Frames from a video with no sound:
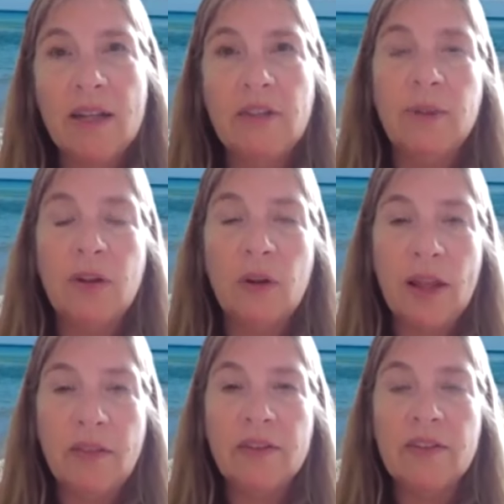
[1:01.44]
would go
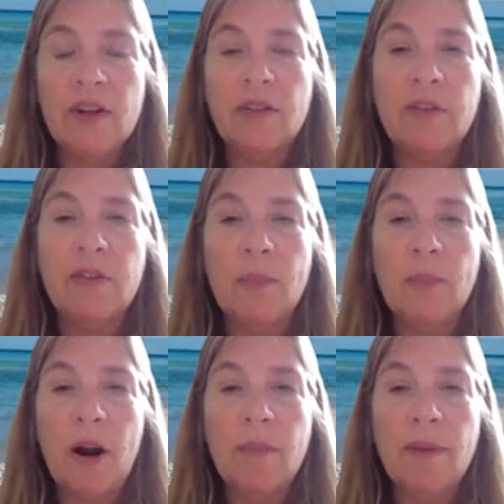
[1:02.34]
down the stairs of her
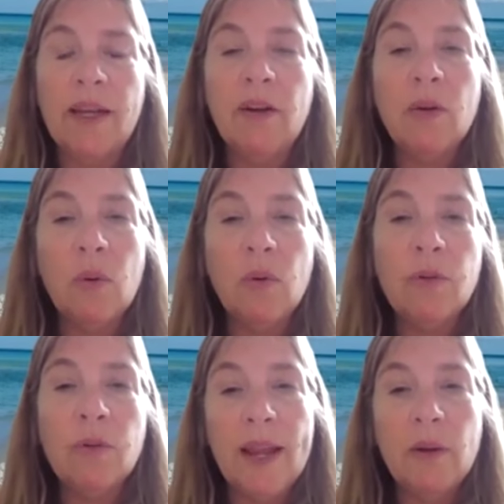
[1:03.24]
apartment, and an older
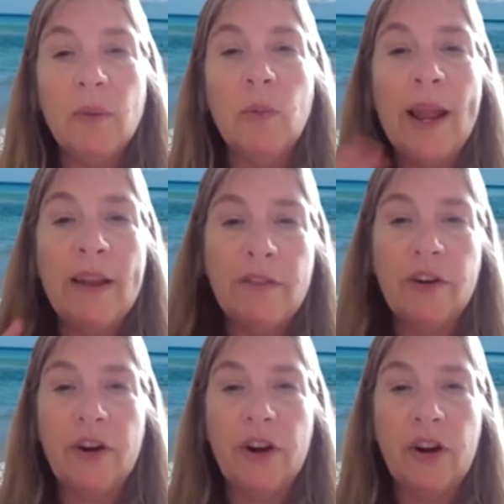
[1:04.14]
man would wave to
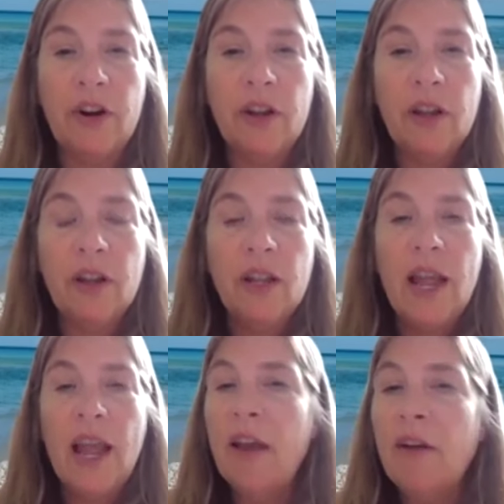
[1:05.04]
her.
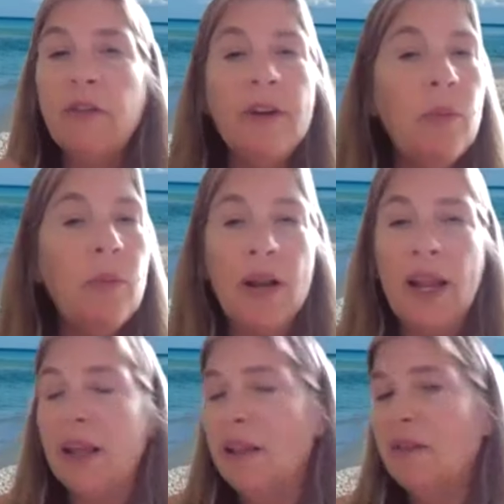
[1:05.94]
Every
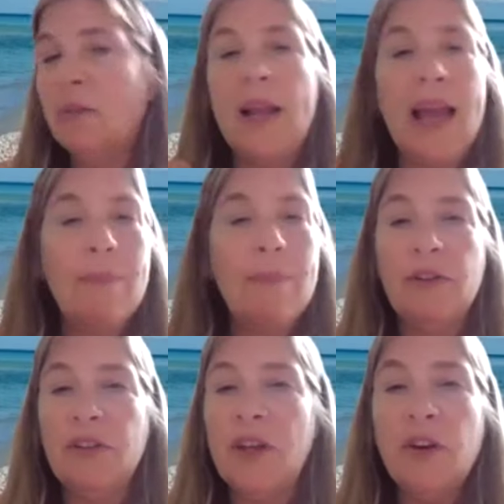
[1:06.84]
morning this would happen.
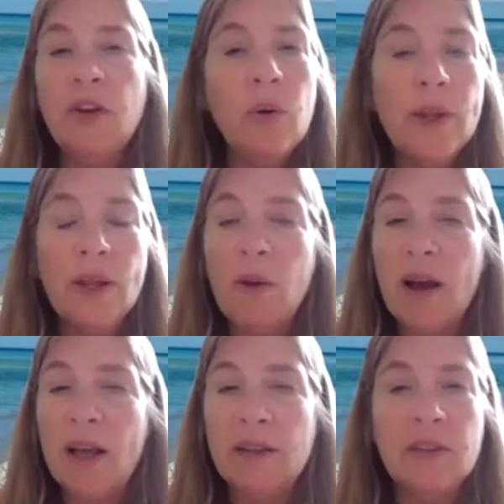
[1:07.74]
She didn't know who he
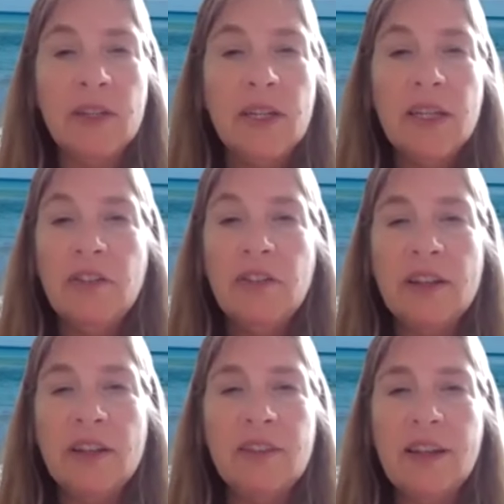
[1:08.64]
was,
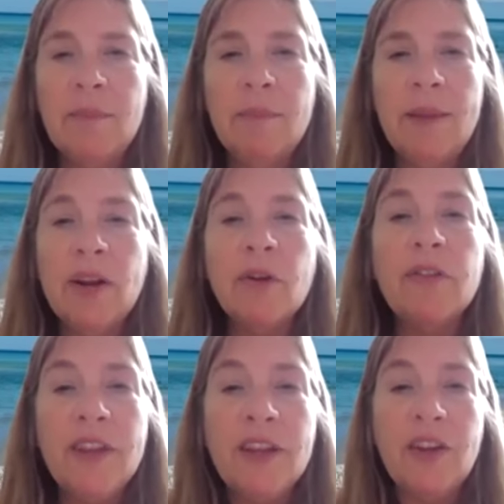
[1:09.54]
just it made her
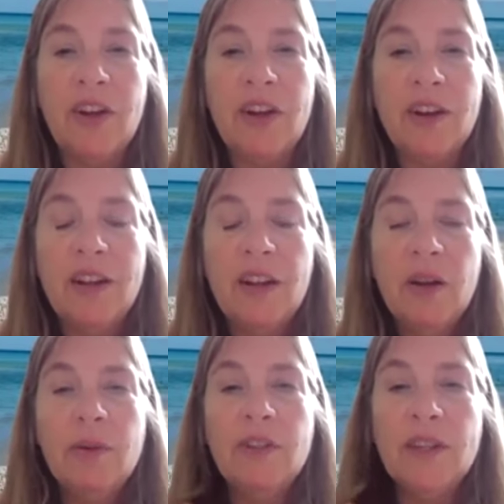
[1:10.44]
feel good.
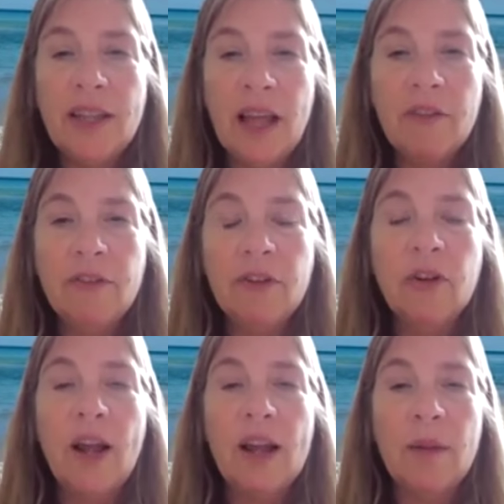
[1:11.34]
When she left
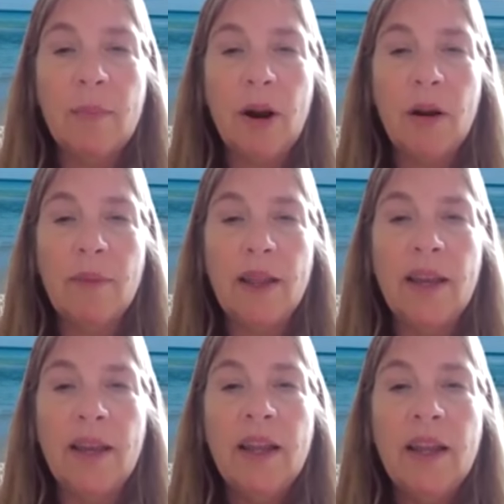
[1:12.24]
her apartment,
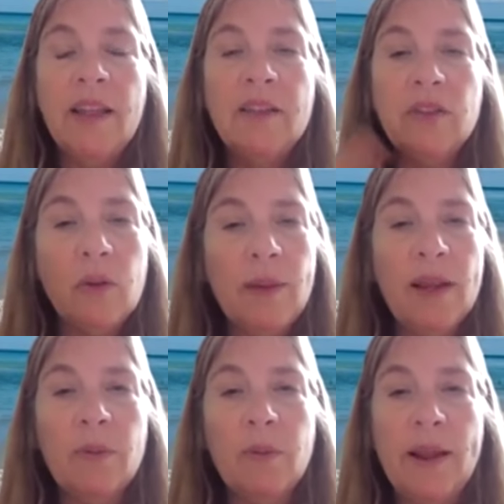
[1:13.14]
this old man
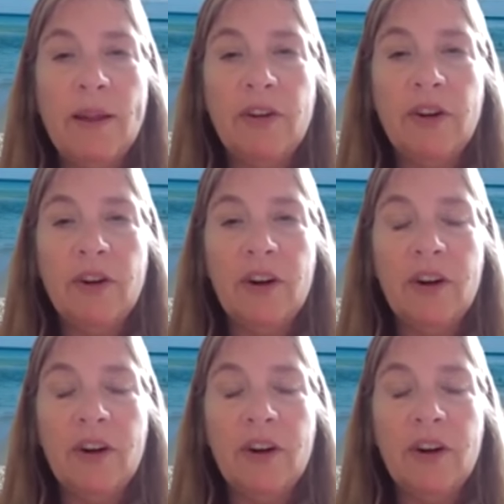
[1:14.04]
would wave to her.